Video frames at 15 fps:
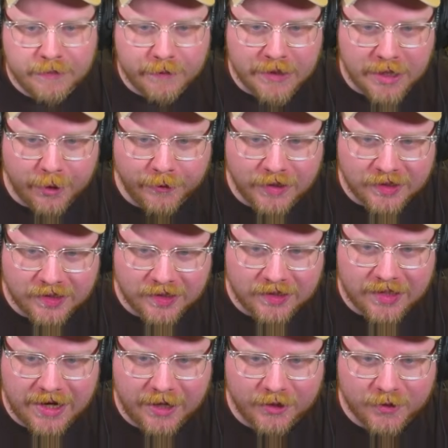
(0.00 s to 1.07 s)
though this
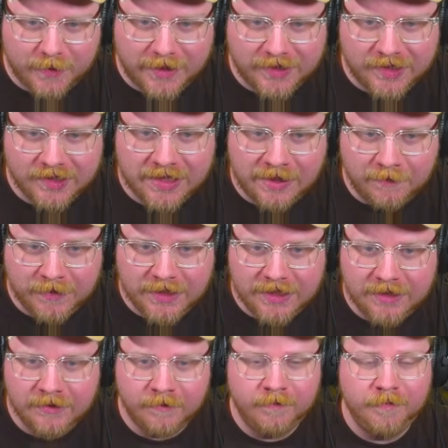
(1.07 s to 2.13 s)
entire space is
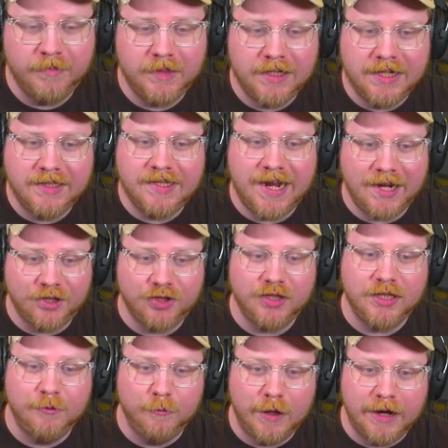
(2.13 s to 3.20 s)
empty, it's
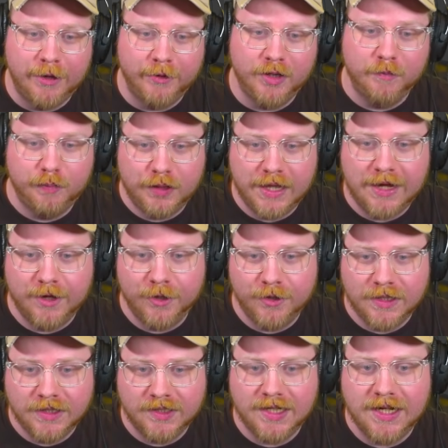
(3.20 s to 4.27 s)
actually where the player
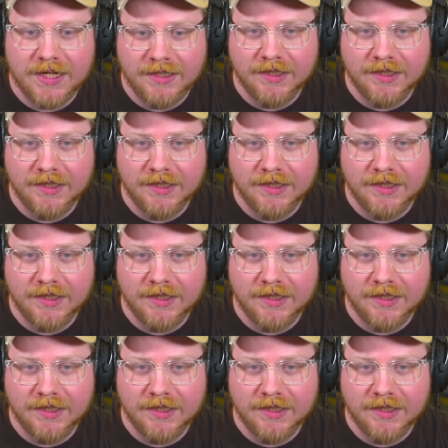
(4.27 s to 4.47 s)
is hitting the